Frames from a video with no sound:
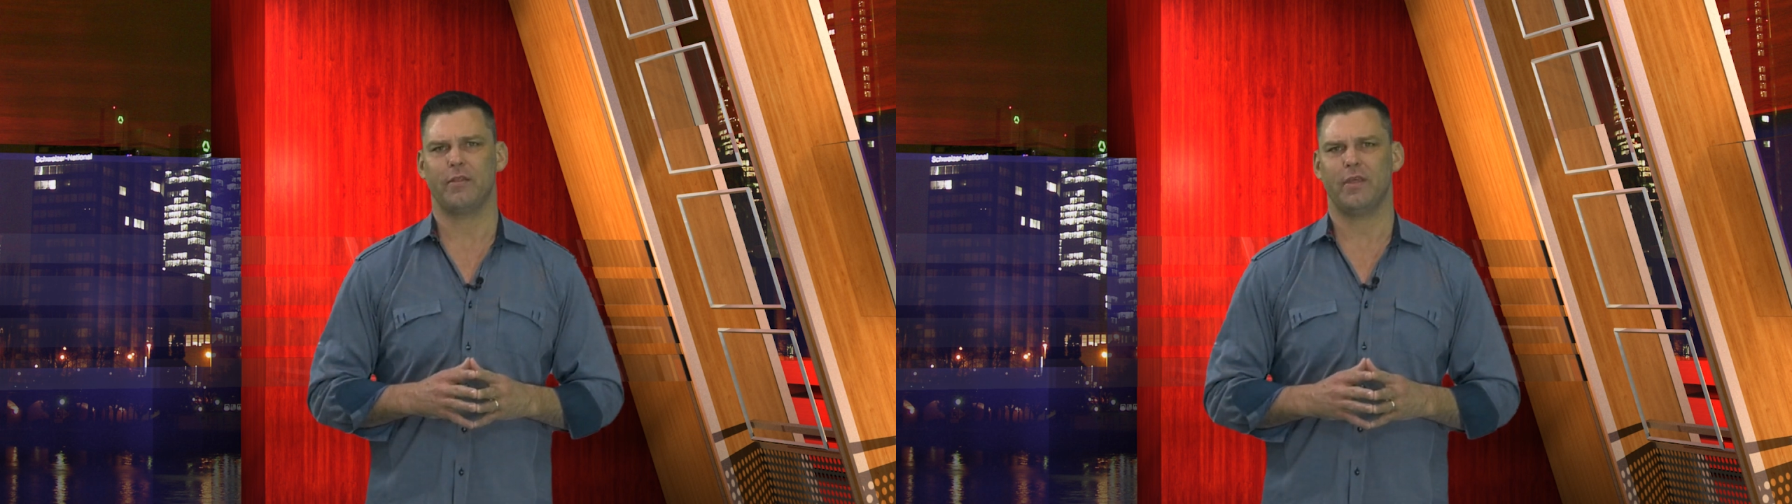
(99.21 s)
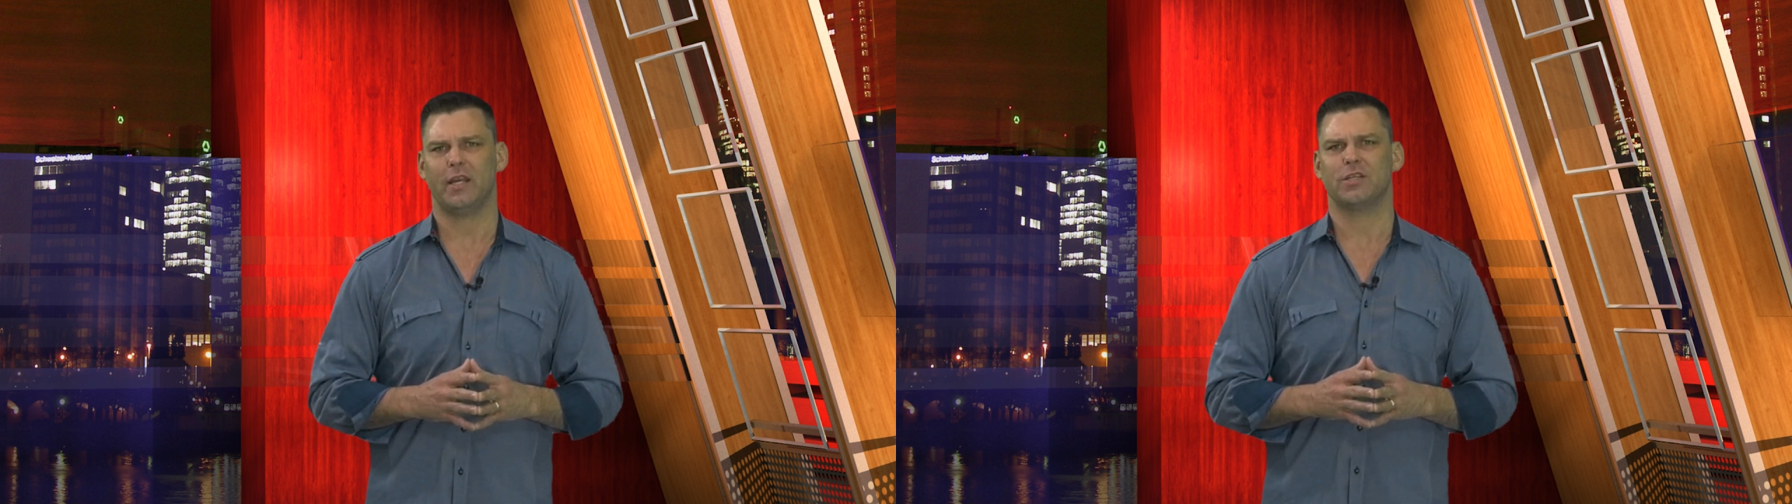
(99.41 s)

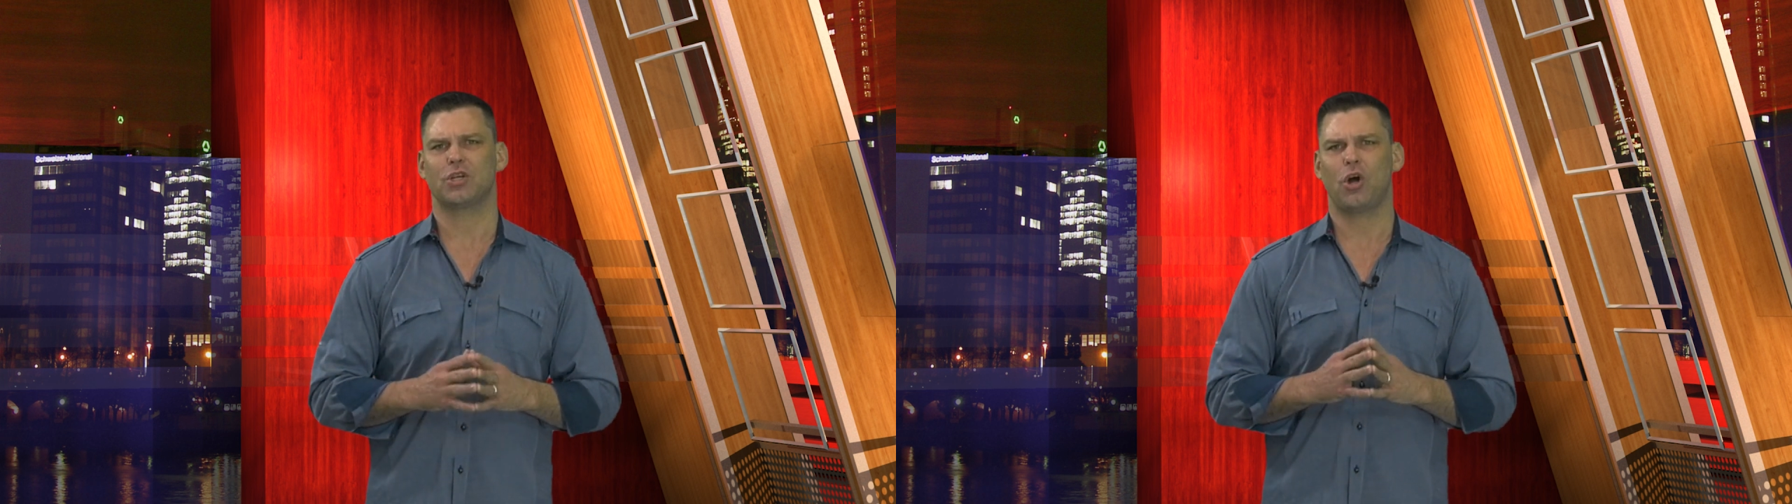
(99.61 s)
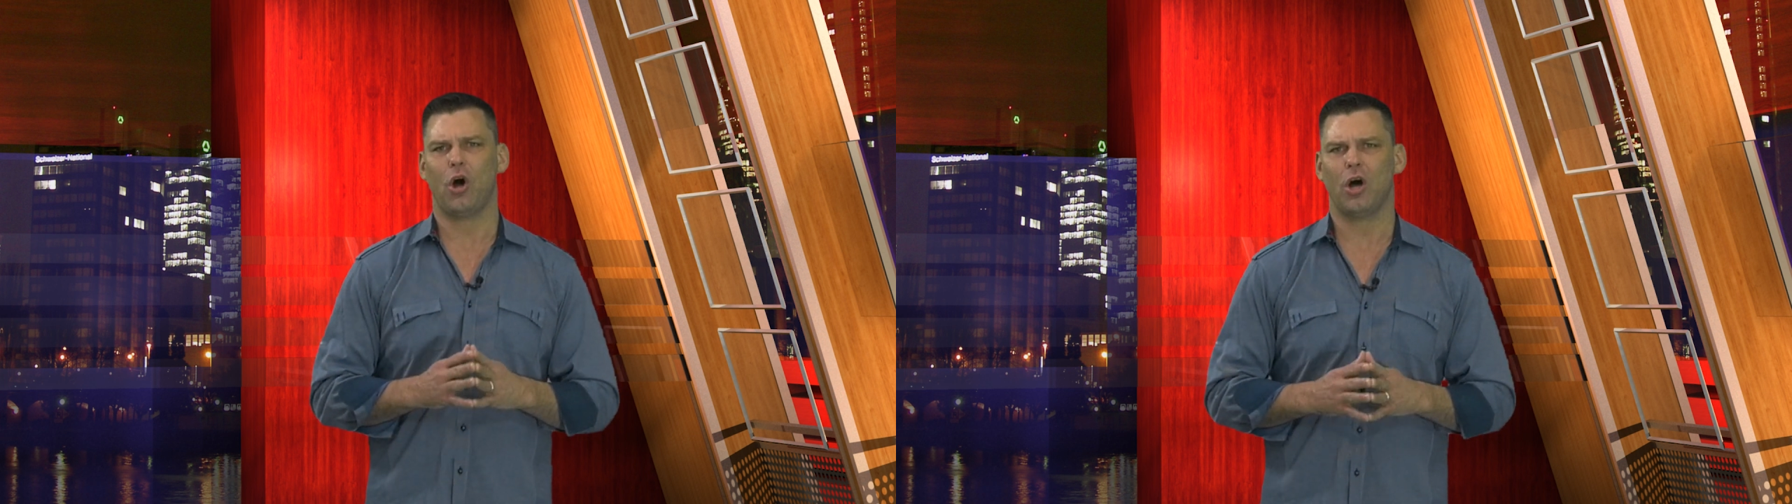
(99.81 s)
that is
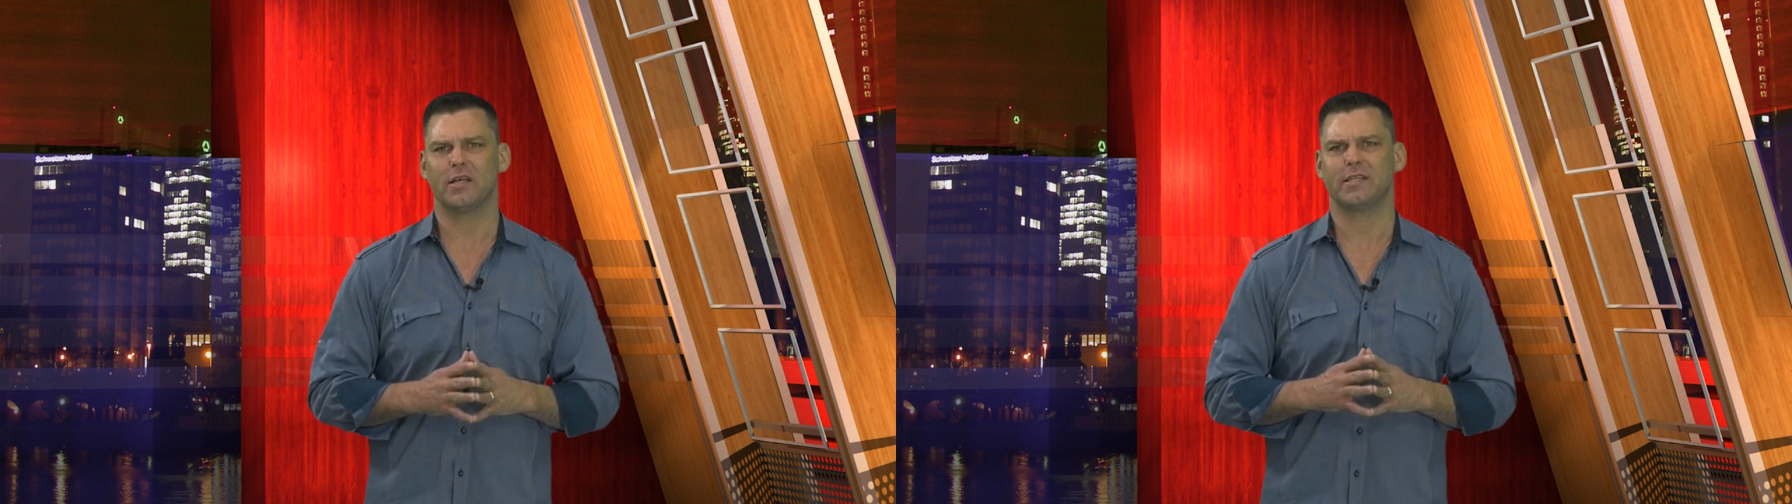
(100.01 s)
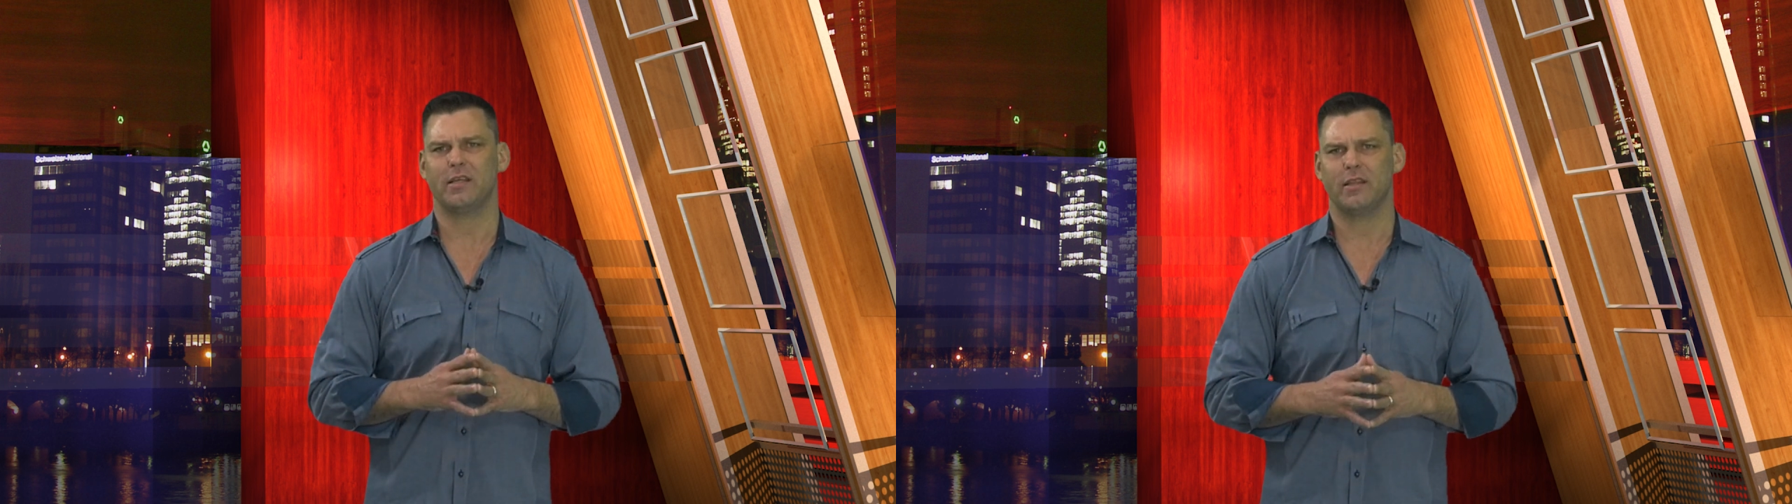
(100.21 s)

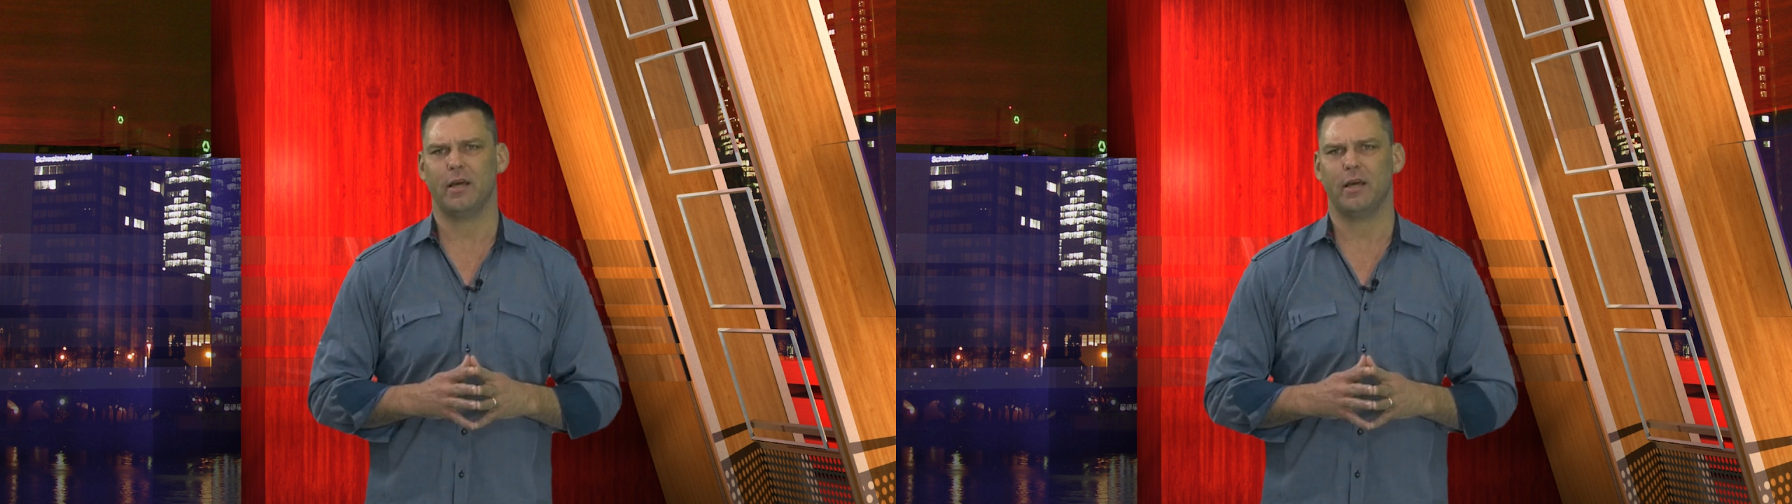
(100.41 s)
causing